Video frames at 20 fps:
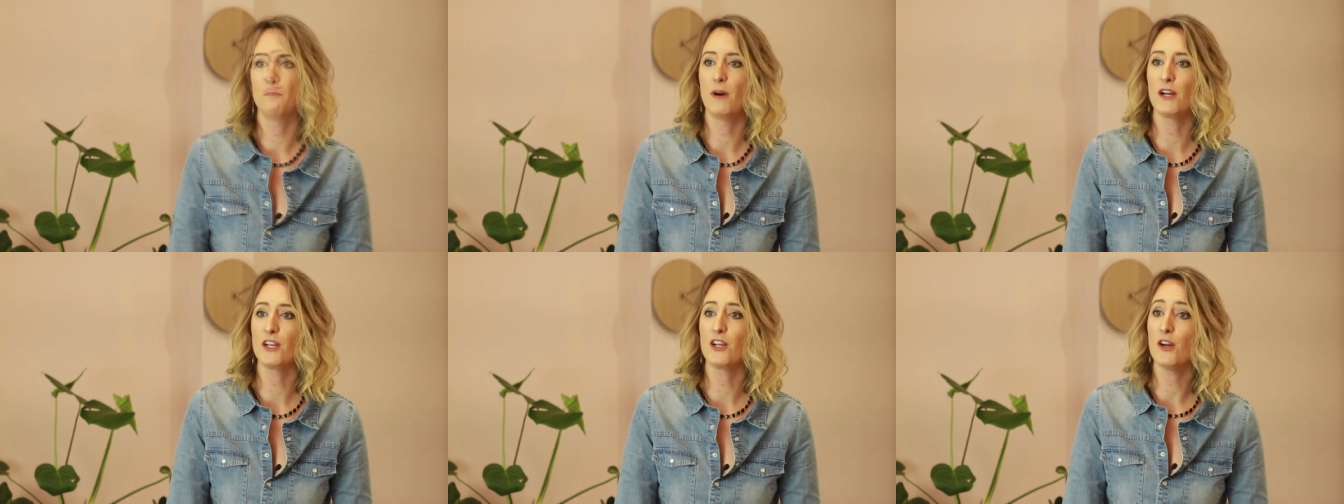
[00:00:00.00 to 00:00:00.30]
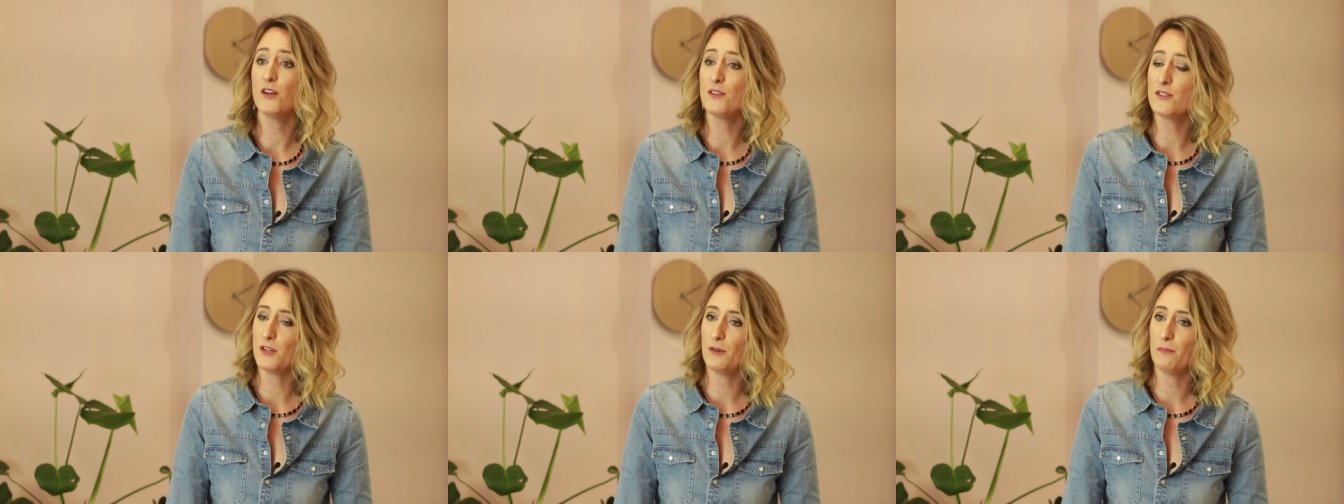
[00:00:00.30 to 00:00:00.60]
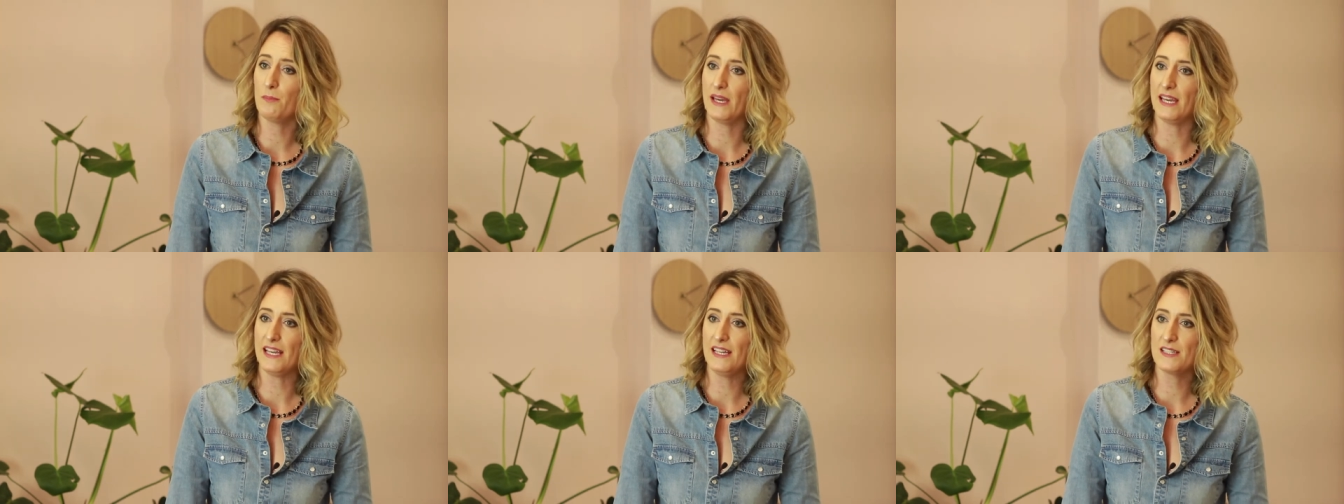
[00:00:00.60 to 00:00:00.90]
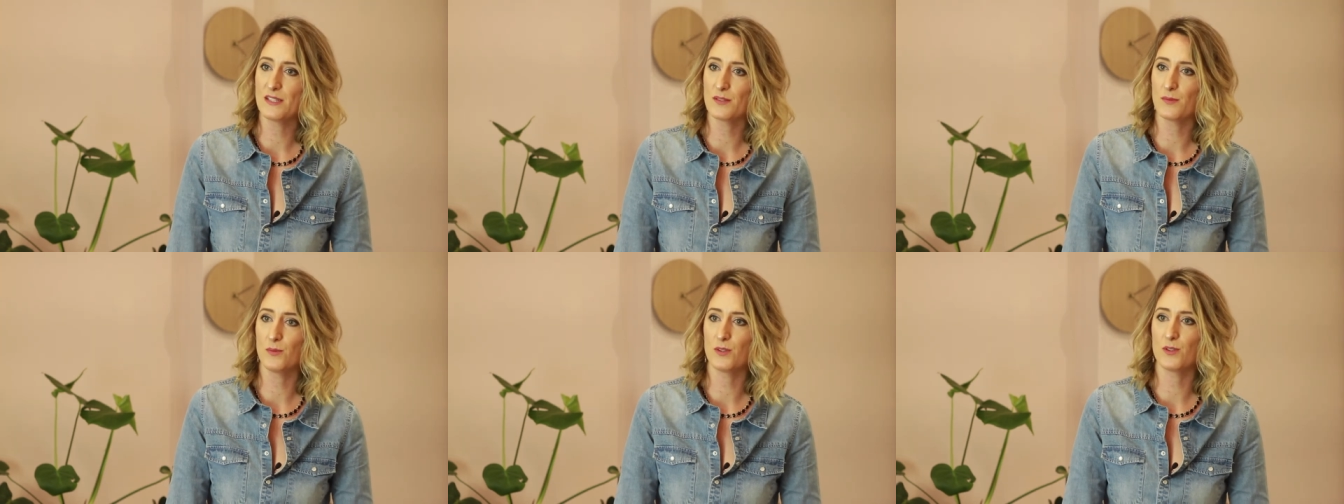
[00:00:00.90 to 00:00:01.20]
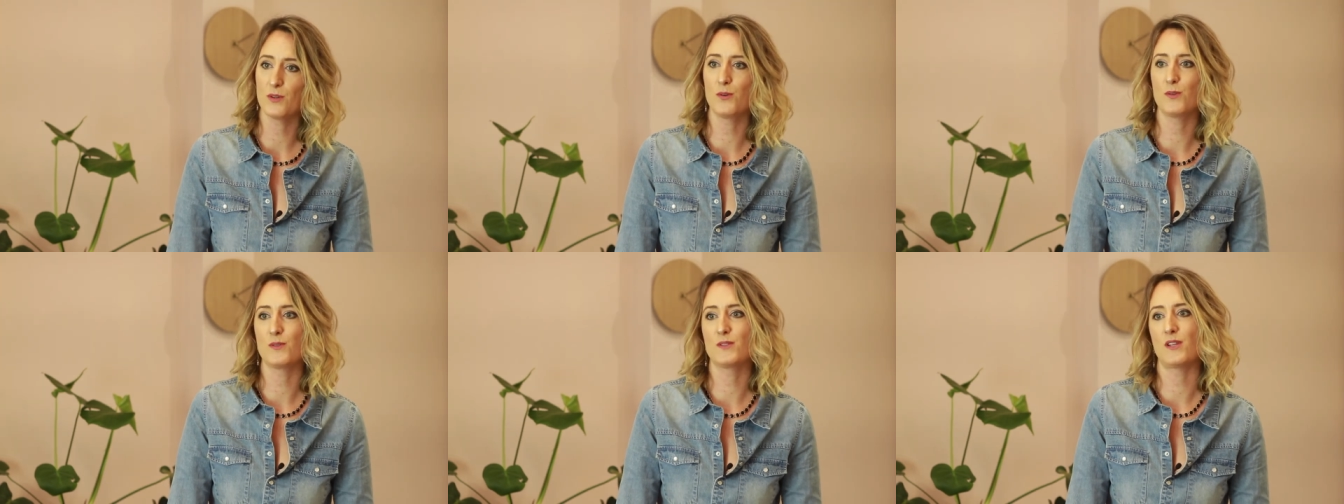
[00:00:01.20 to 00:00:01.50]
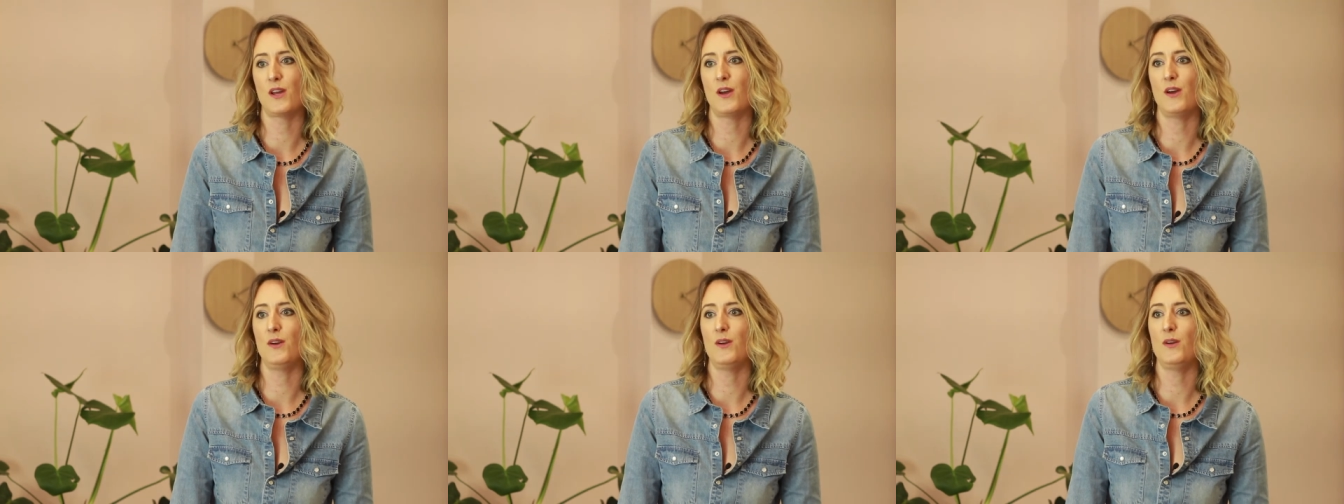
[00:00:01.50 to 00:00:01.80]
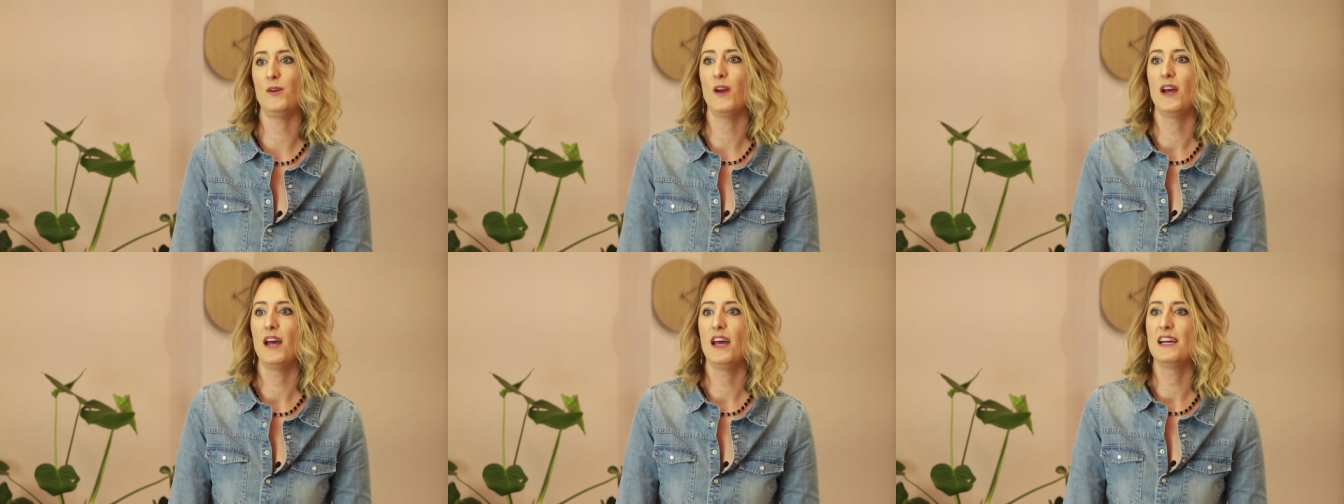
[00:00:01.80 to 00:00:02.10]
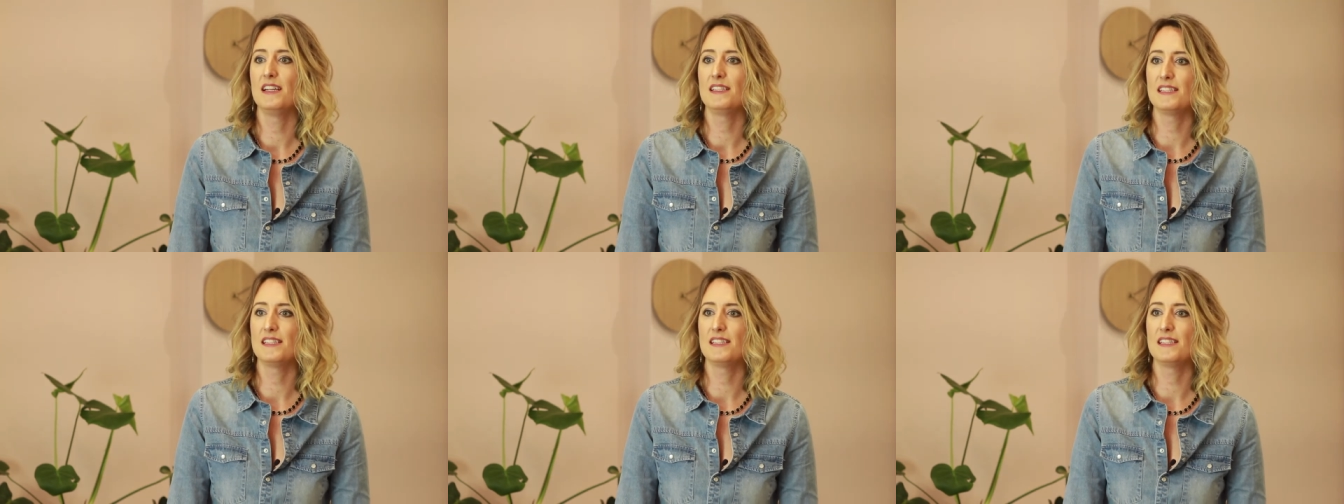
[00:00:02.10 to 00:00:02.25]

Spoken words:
My go-to piece would also